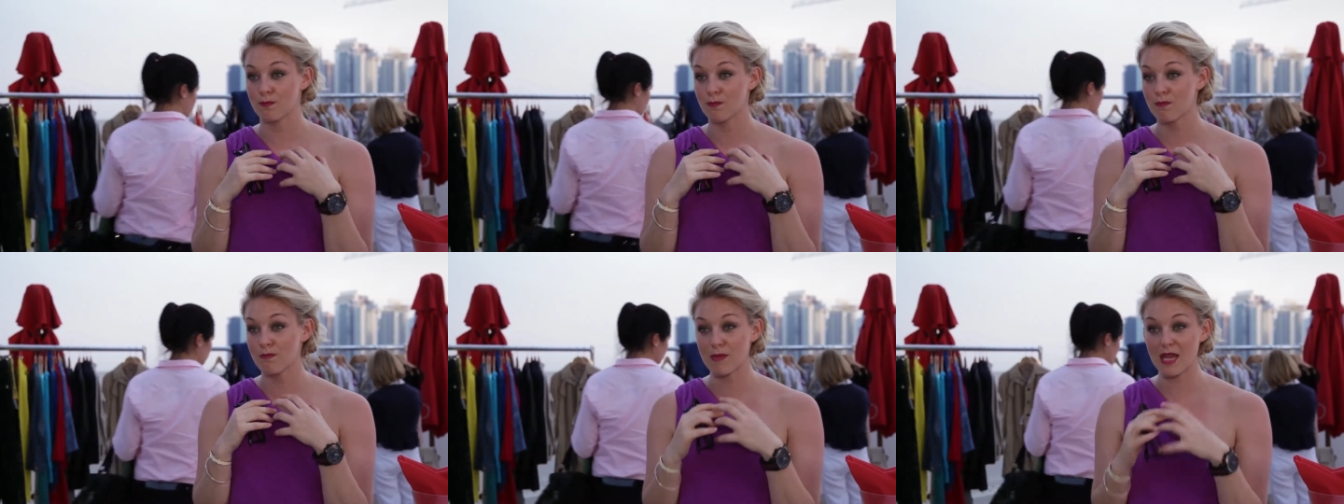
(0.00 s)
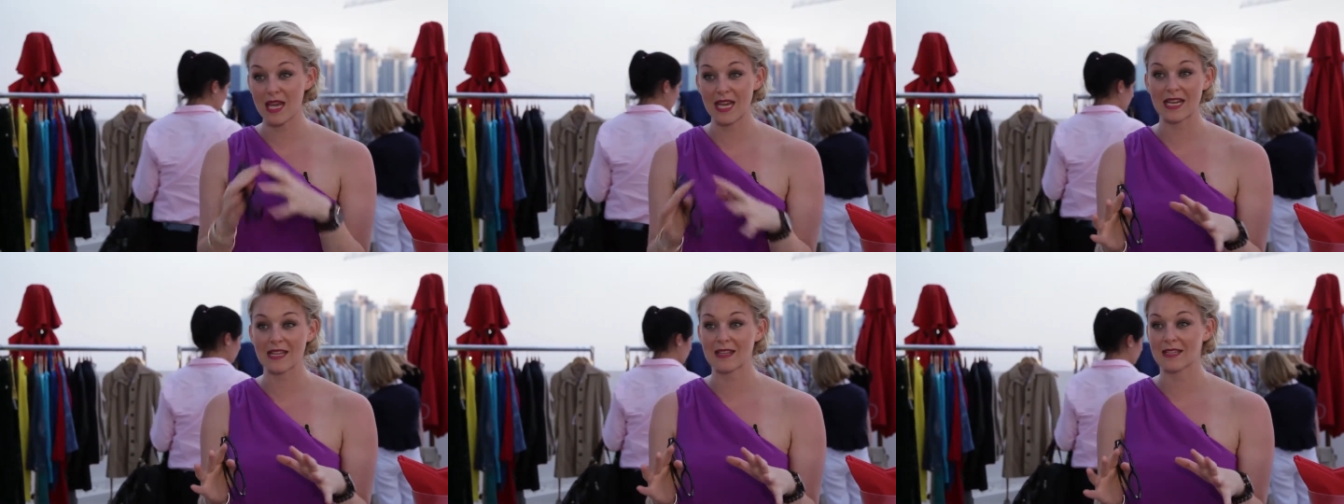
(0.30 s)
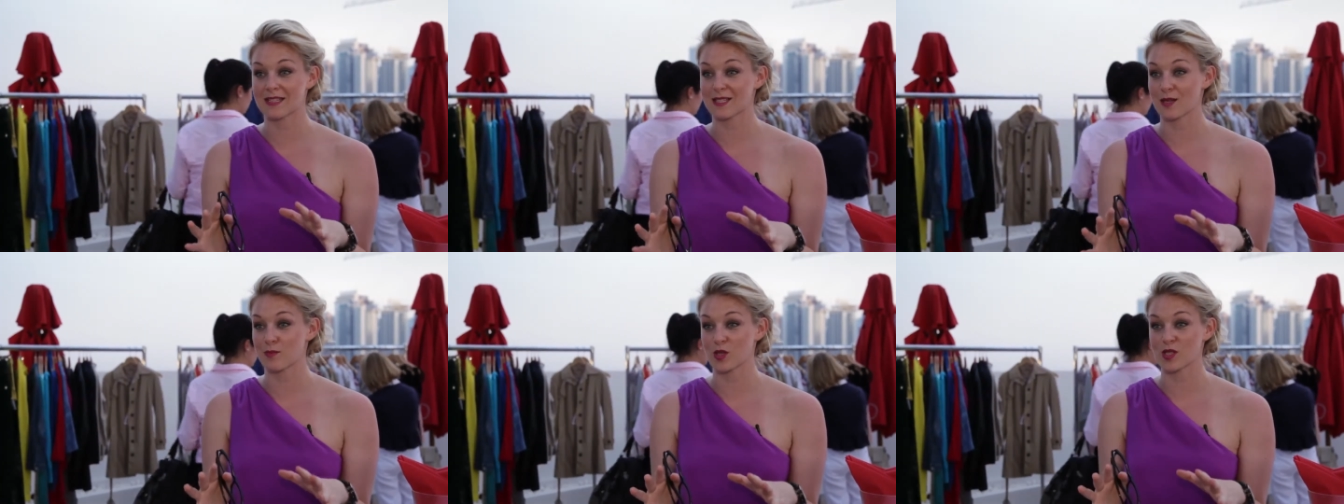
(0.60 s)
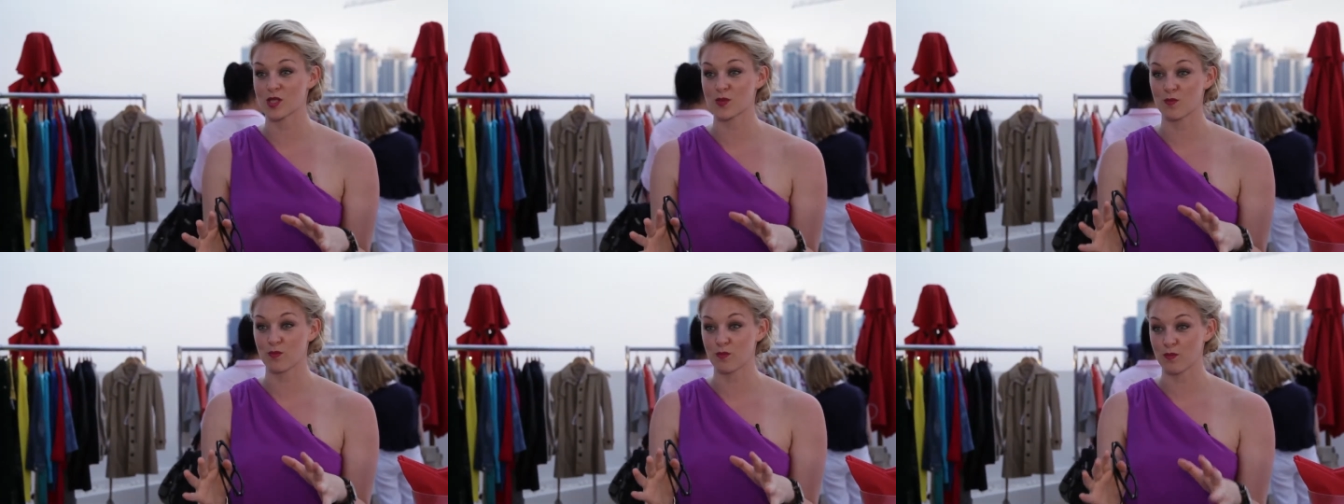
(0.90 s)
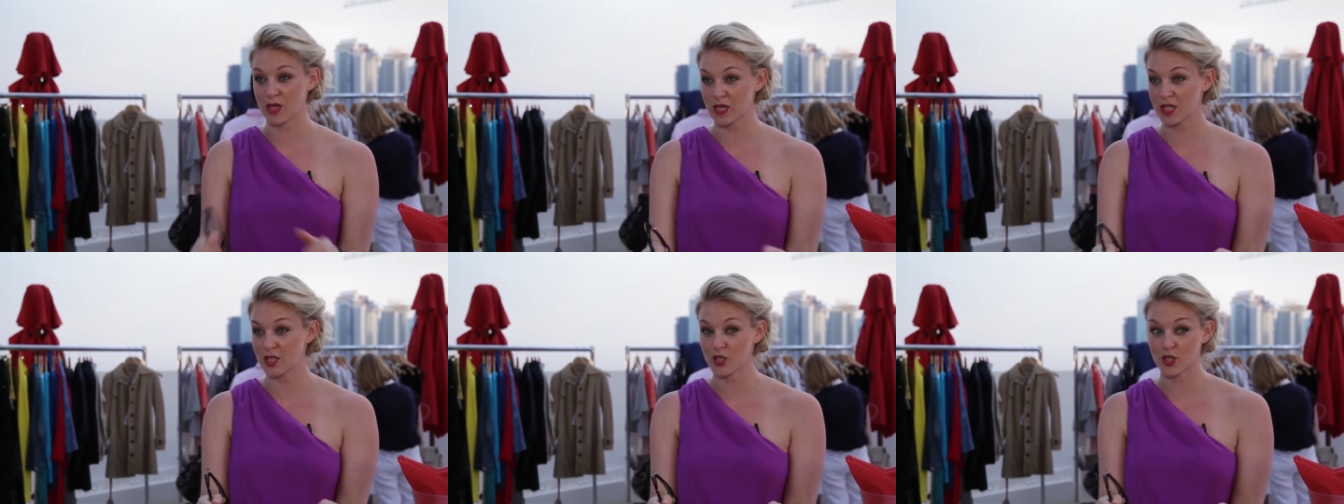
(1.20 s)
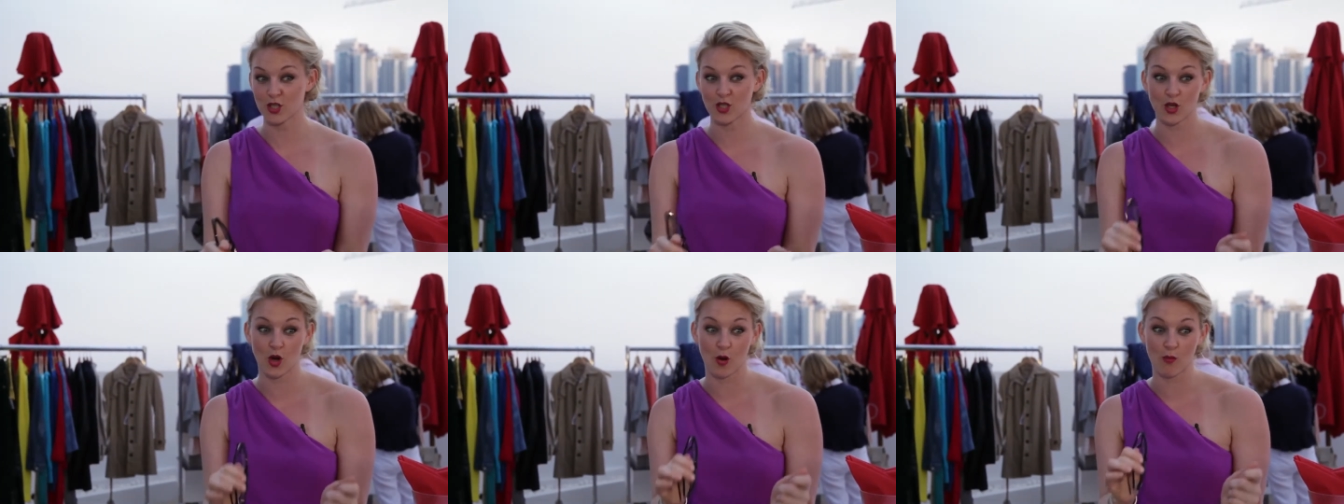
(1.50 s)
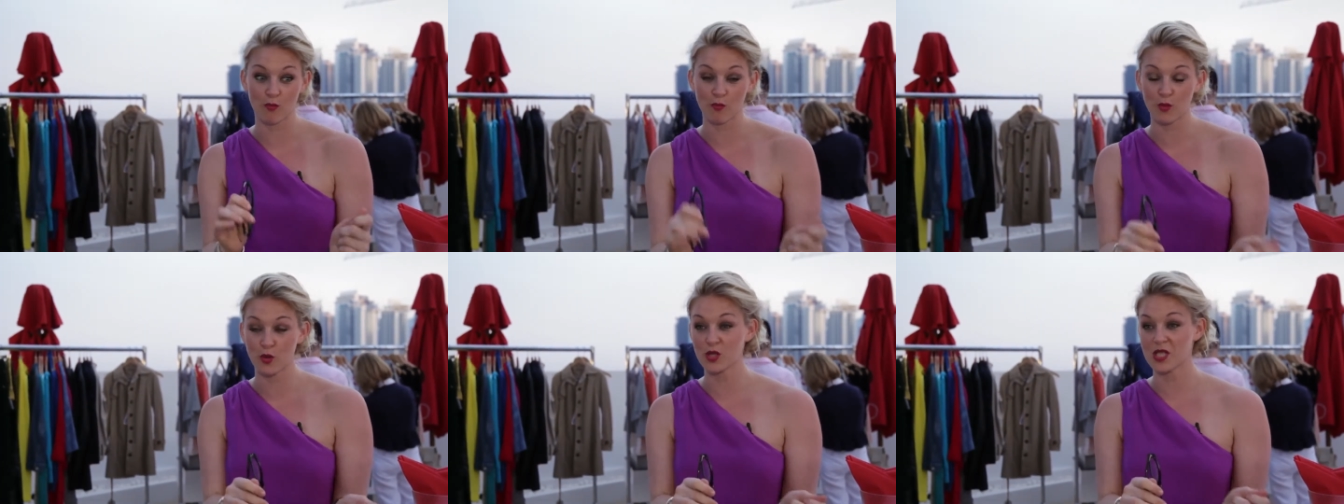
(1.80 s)
merely that someone's been into the shop
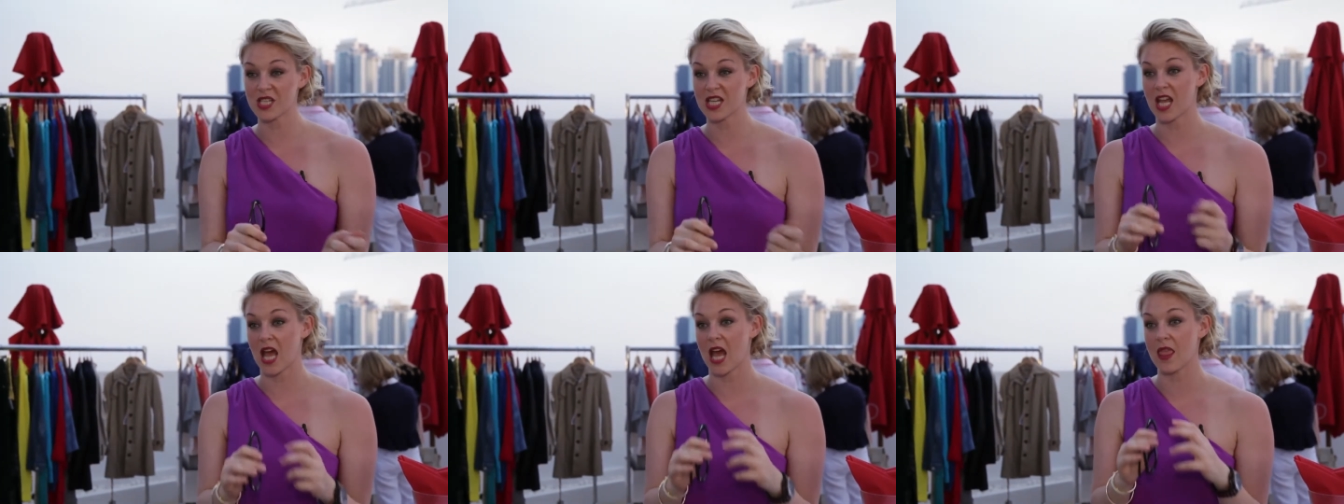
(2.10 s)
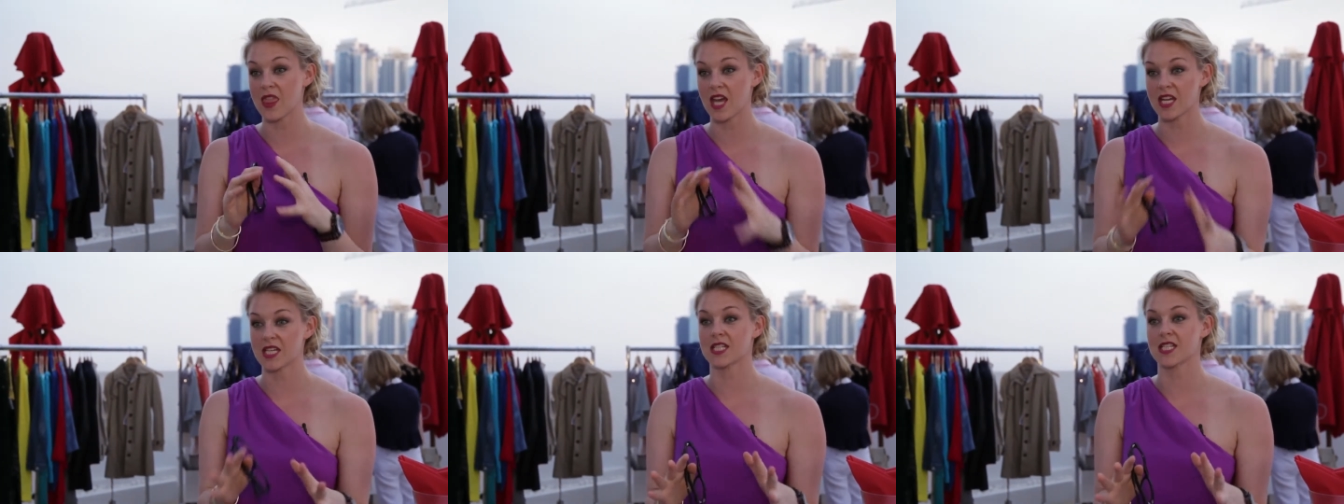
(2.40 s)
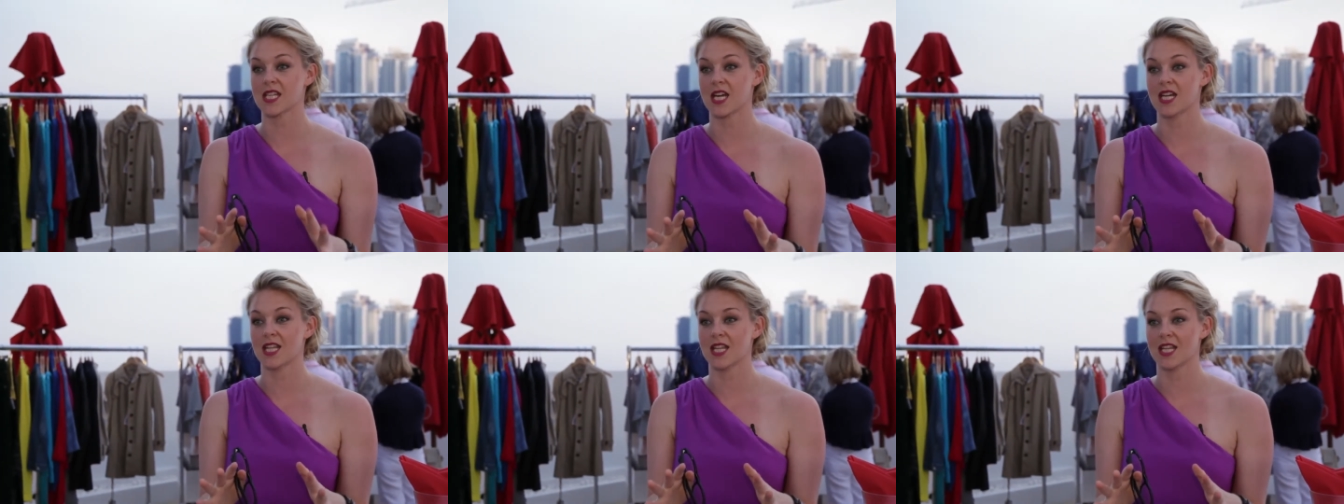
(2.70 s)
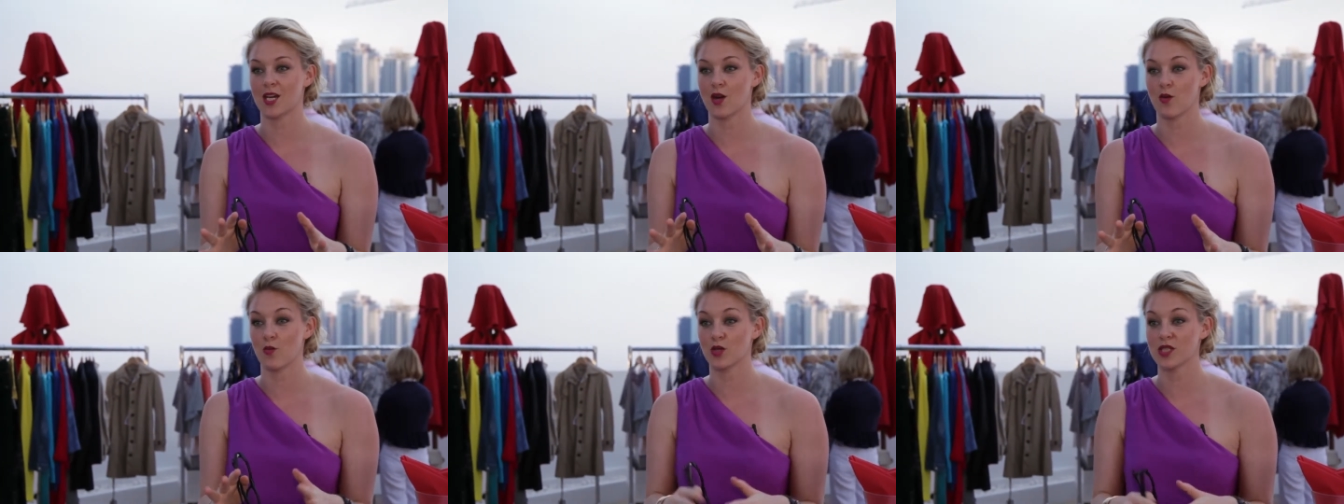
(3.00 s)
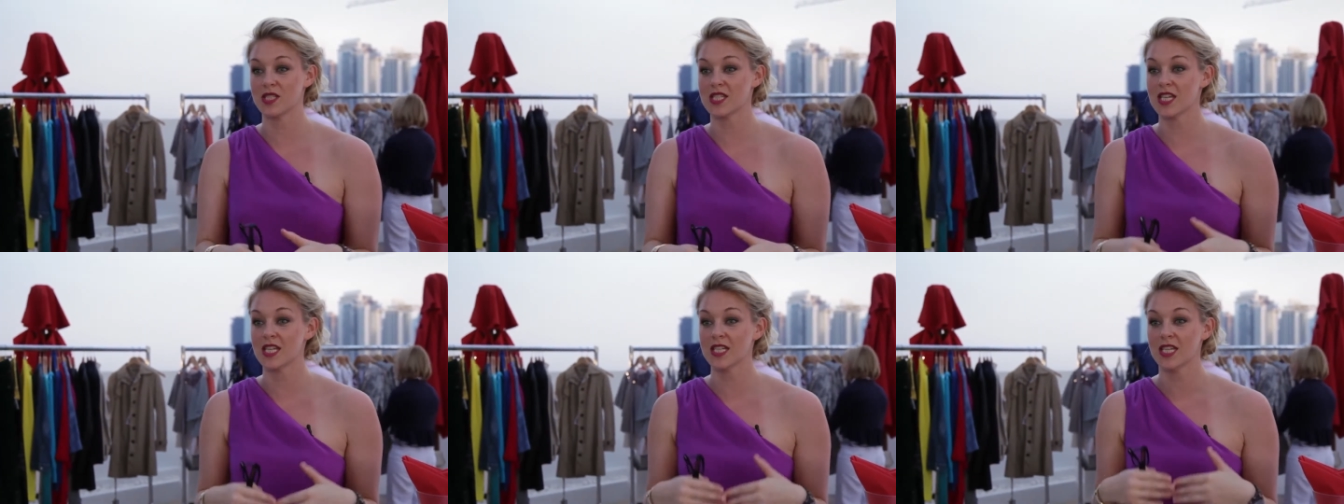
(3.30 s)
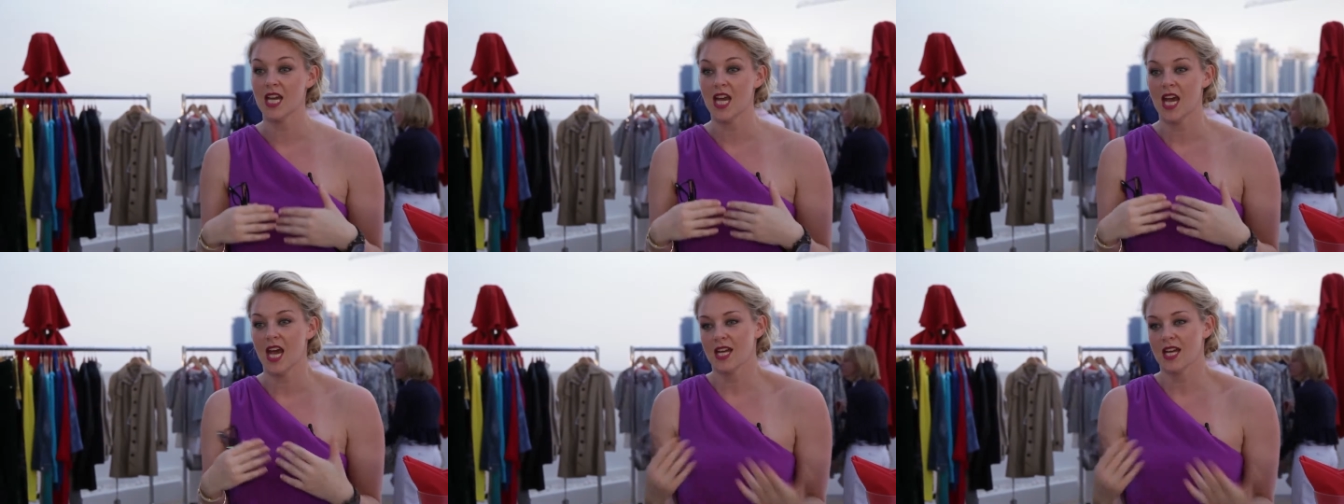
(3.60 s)
and bought it and then decided they don't want it.